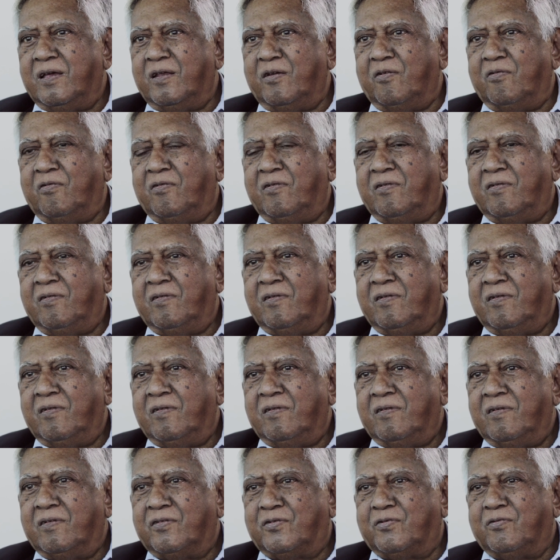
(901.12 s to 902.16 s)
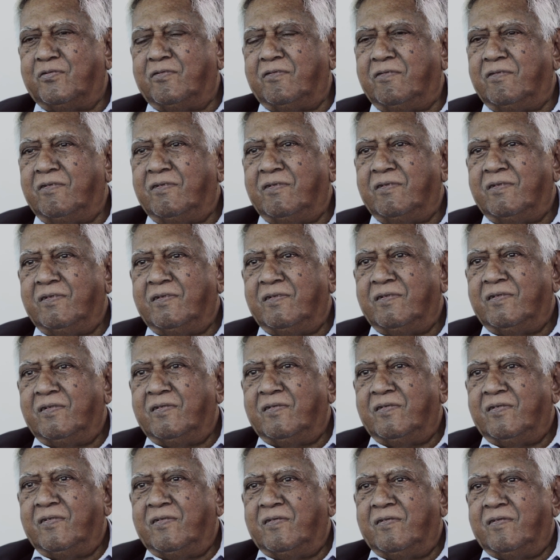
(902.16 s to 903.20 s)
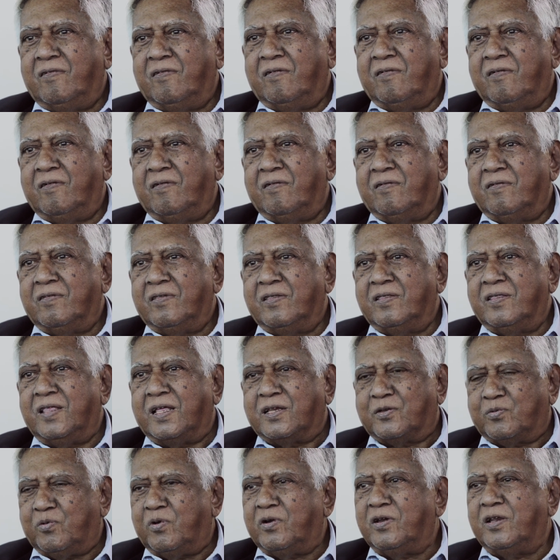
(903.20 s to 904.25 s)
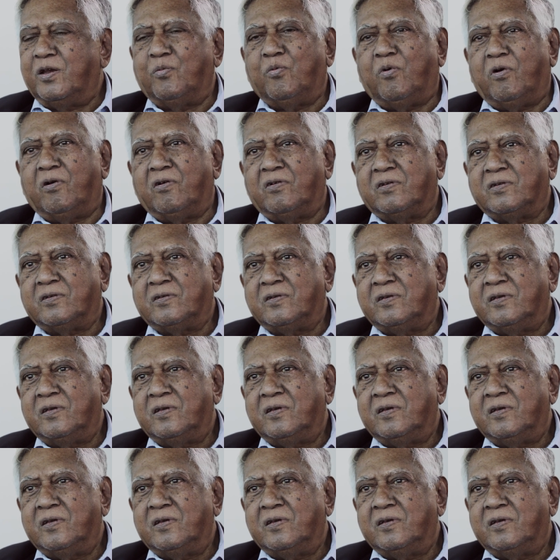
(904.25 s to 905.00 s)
you know. So that's what it was.